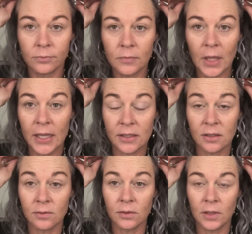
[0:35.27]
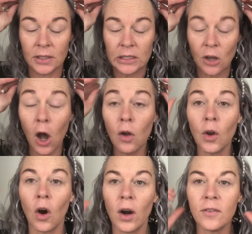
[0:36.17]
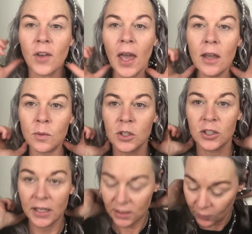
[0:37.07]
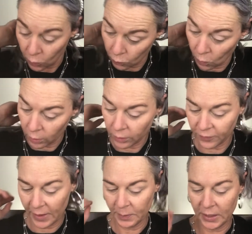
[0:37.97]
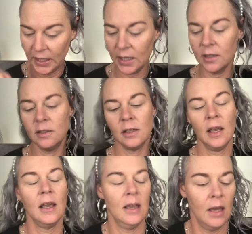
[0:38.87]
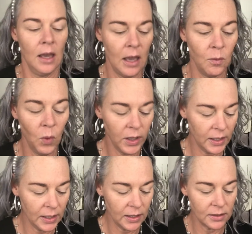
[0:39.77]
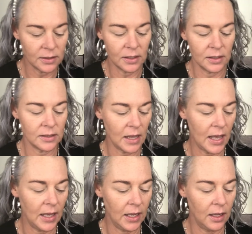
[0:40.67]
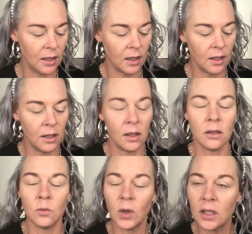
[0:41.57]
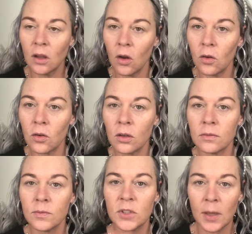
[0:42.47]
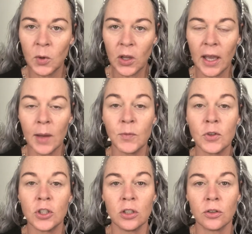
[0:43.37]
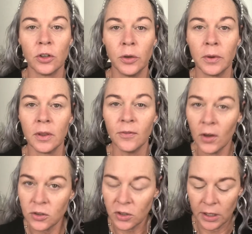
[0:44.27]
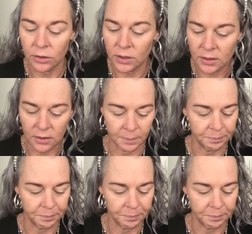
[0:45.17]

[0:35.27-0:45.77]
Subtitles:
it's called RFK, which stands for Royal Family Kids. And what it is a week-long summer camp for children who are in the foster care system.